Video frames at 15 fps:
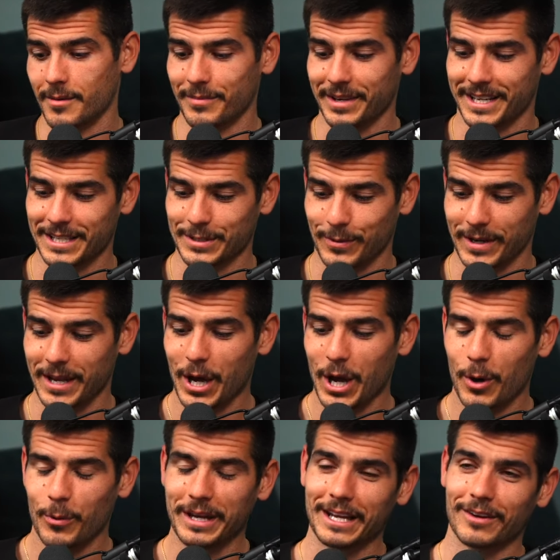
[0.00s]
Um, because we
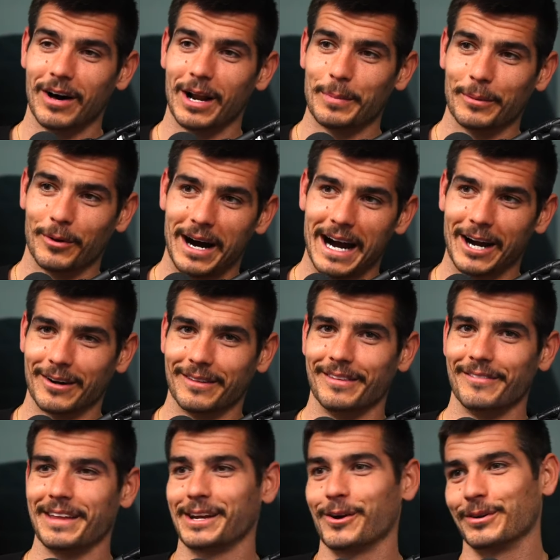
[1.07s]
we get a lot of people hired and
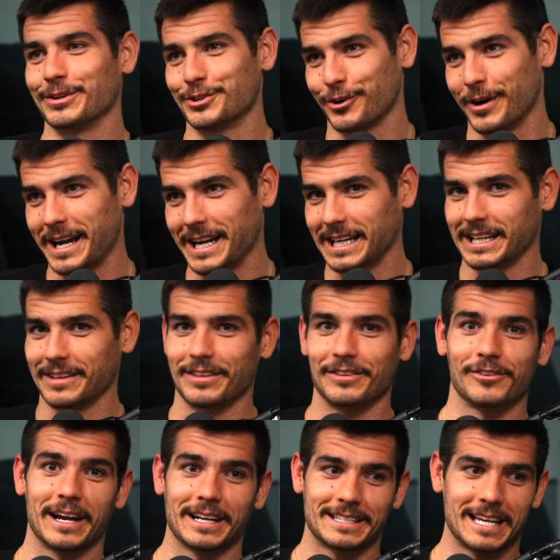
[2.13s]
then they go to training and they're
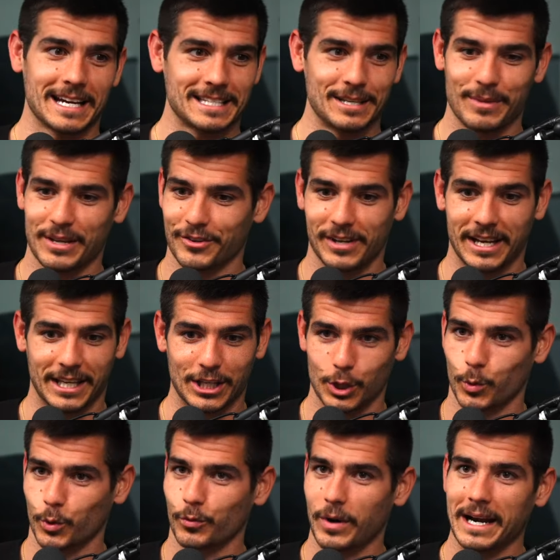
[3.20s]
like texting me and they're like,
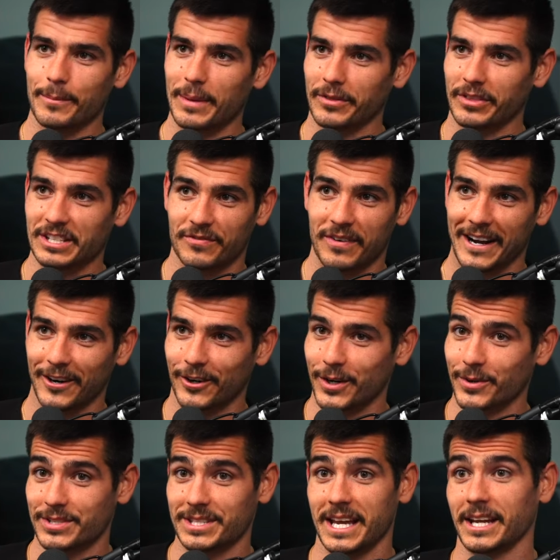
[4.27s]
"You were right about this fire
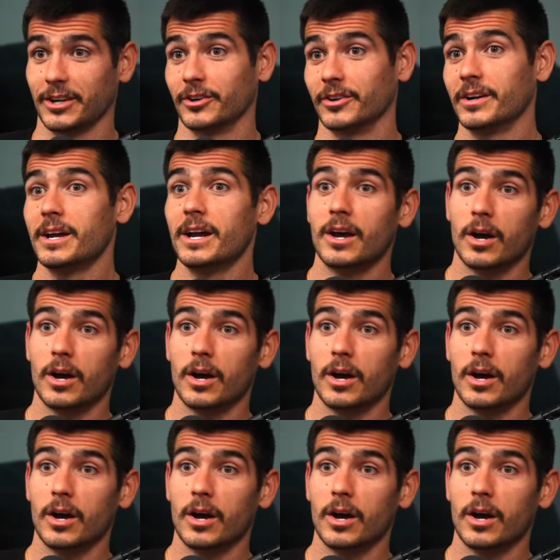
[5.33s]
hose thing," or